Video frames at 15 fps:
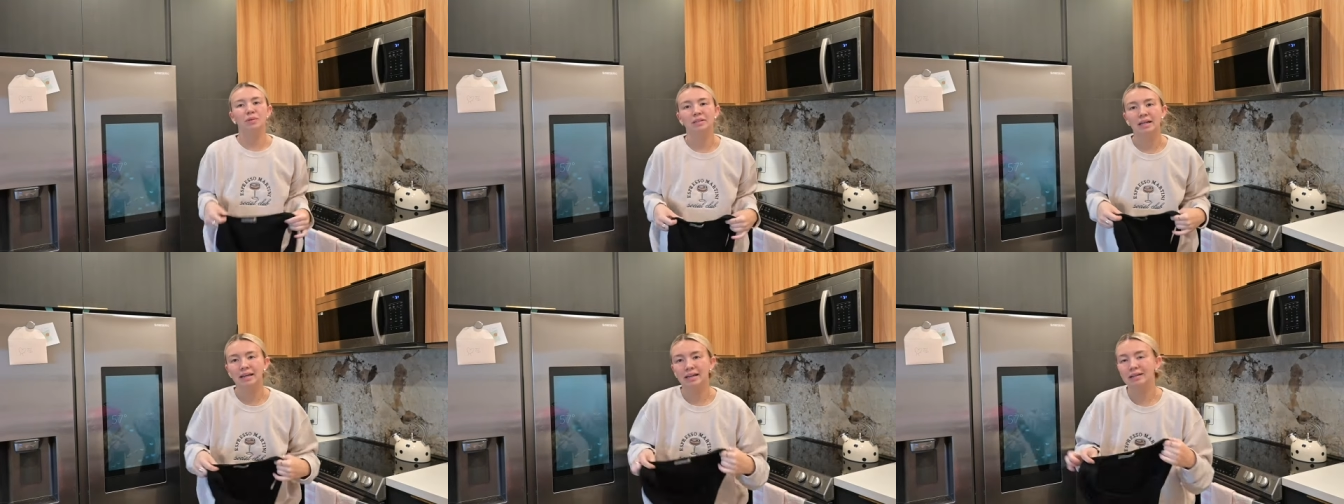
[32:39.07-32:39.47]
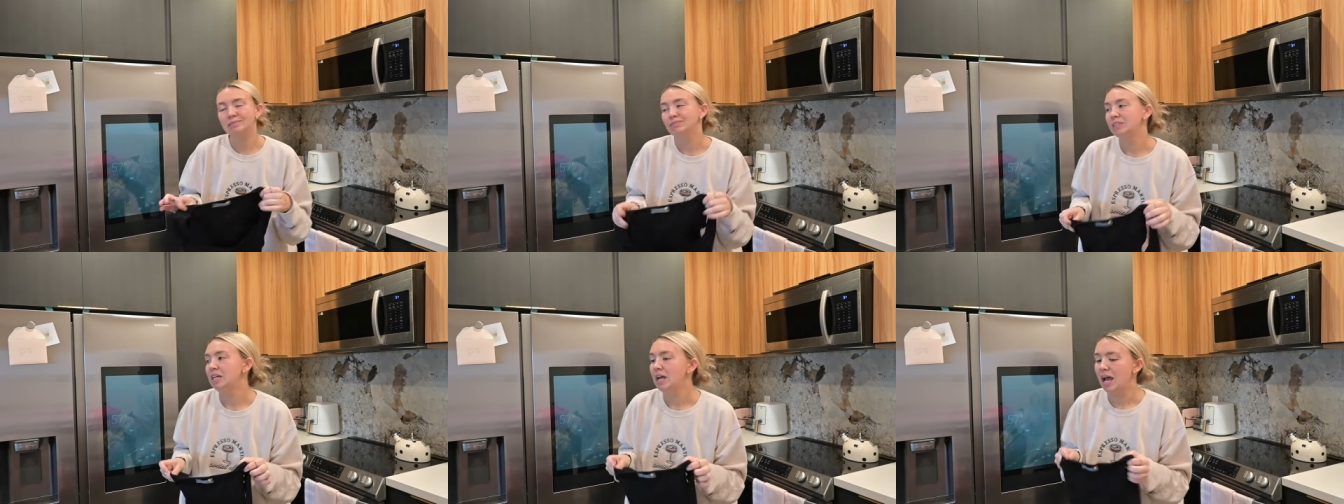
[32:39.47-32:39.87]
but like
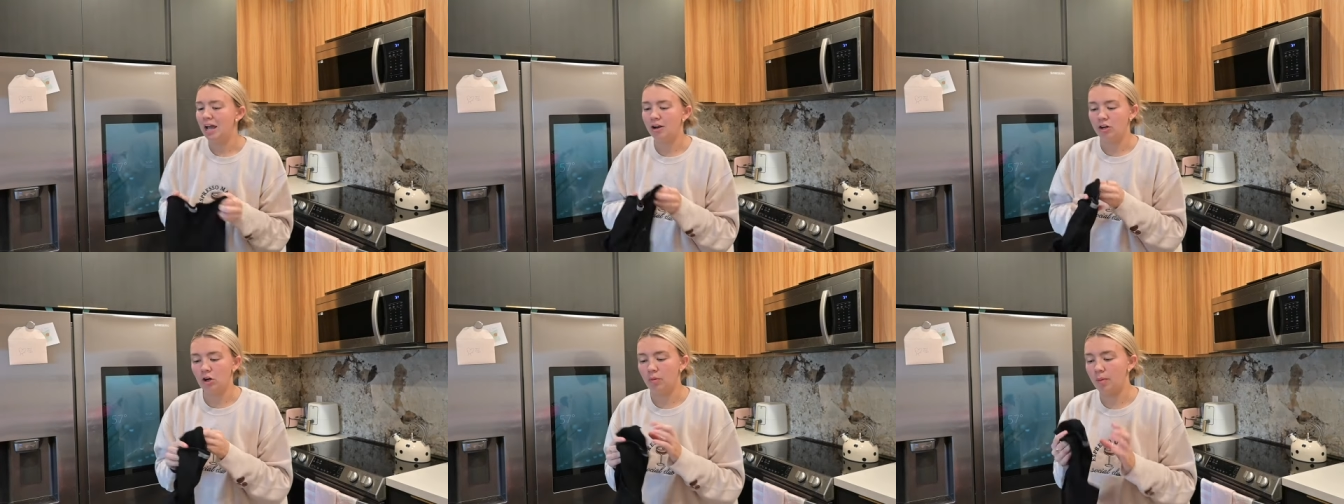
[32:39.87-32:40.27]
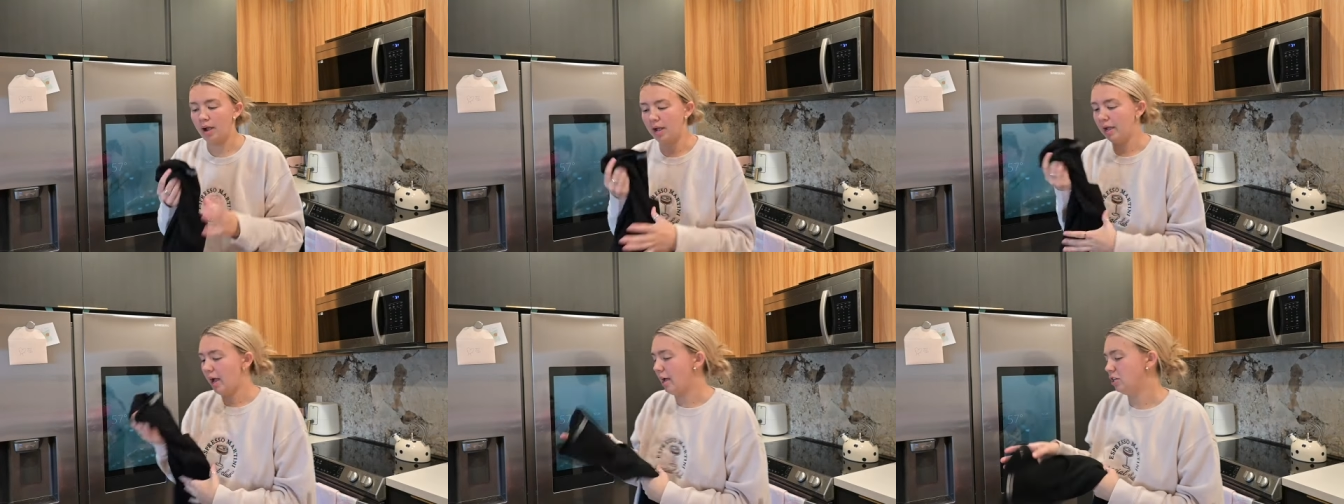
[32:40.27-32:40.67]
I don't know,
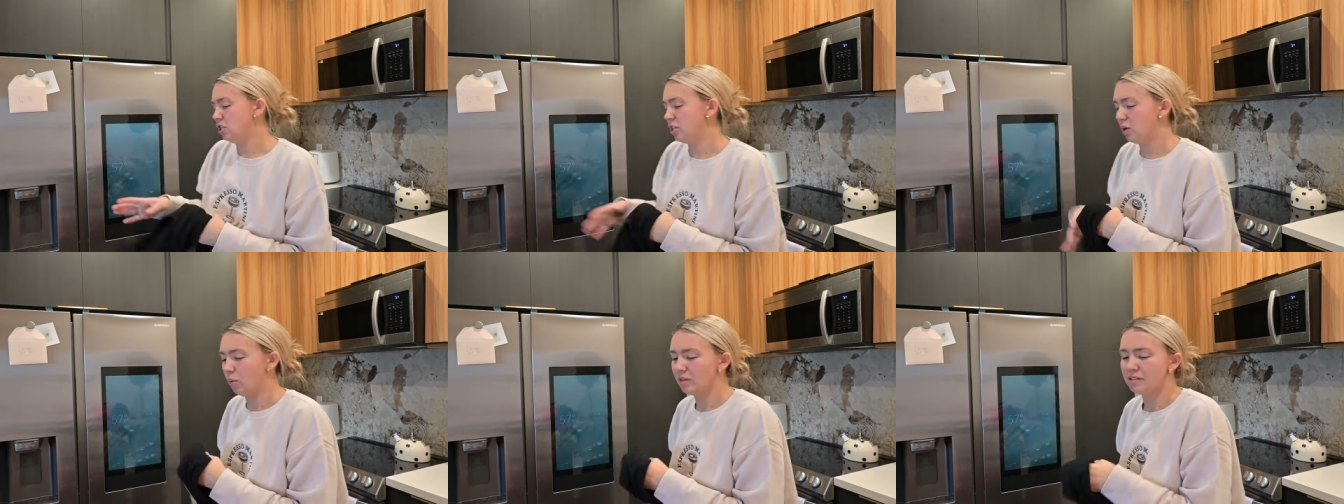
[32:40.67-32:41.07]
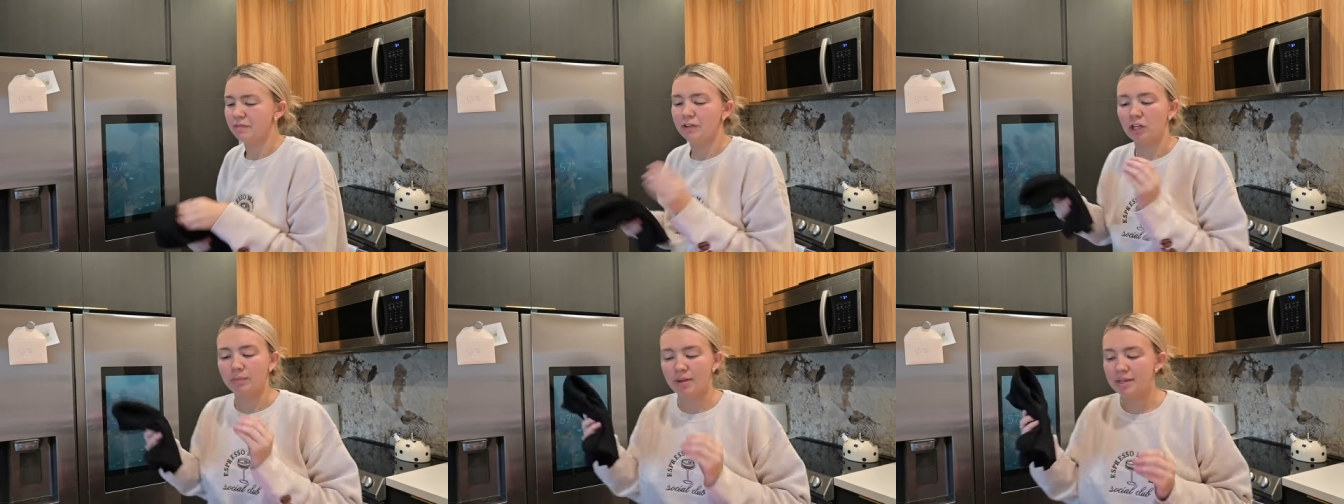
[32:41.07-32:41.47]
my, I just like wasn't
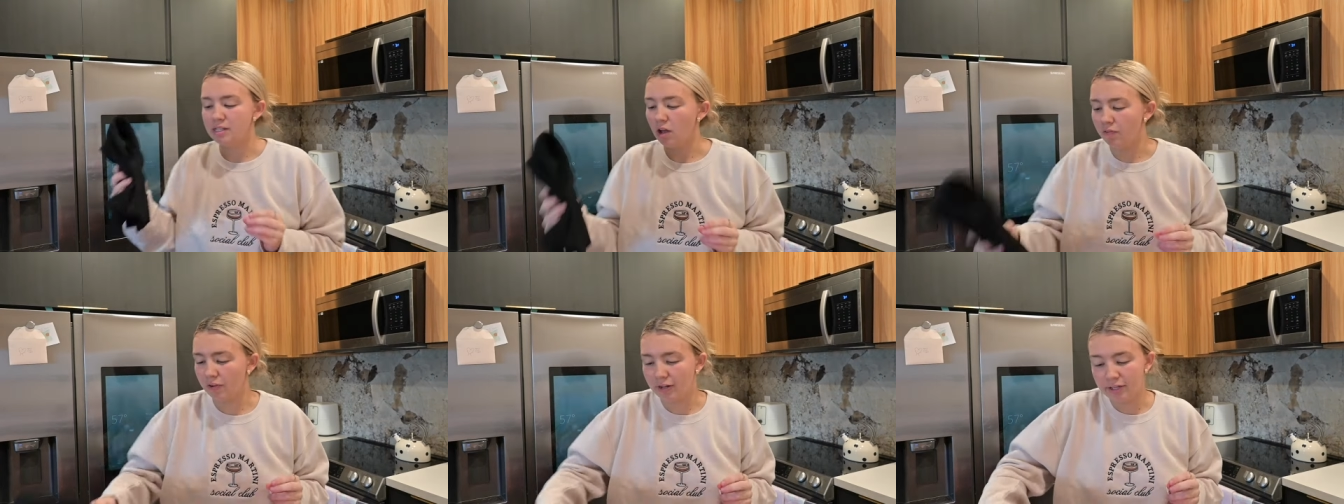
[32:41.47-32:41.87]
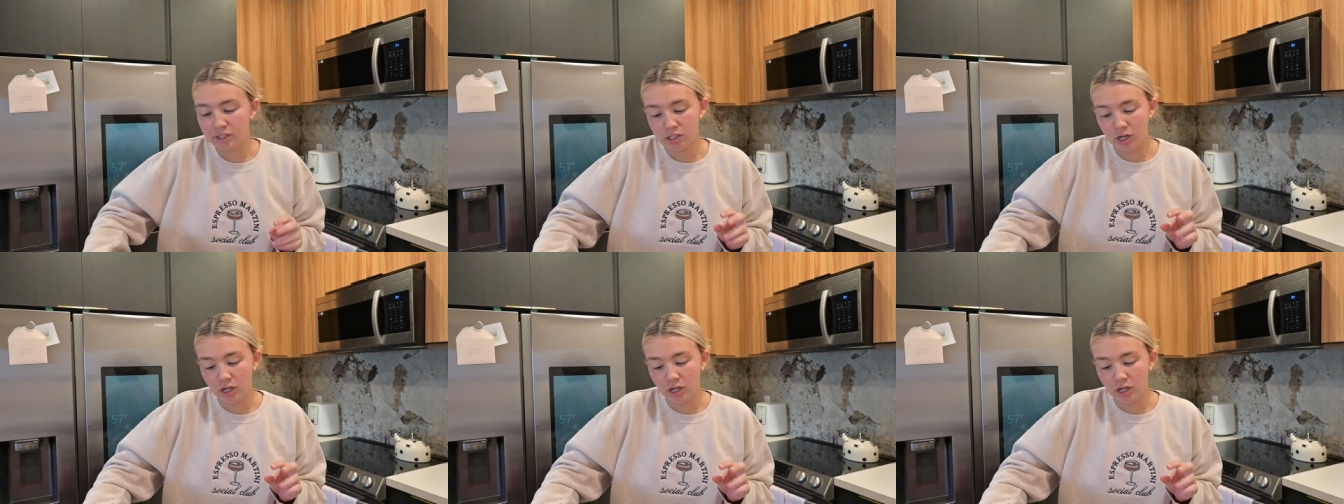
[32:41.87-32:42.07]
feeling myself in it.